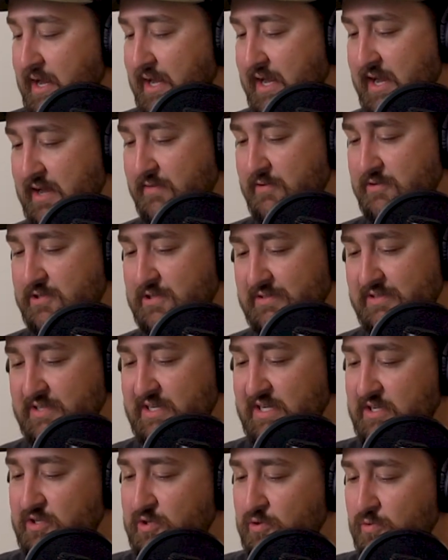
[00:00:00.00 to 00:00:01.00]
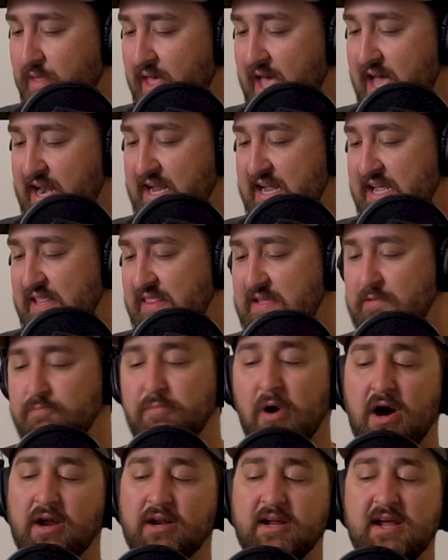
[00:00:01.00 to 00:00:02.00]
Again, there's a link to that in the
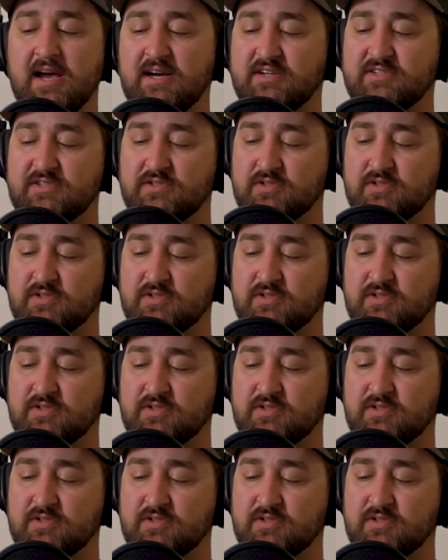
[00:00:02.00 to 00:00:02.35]
podcast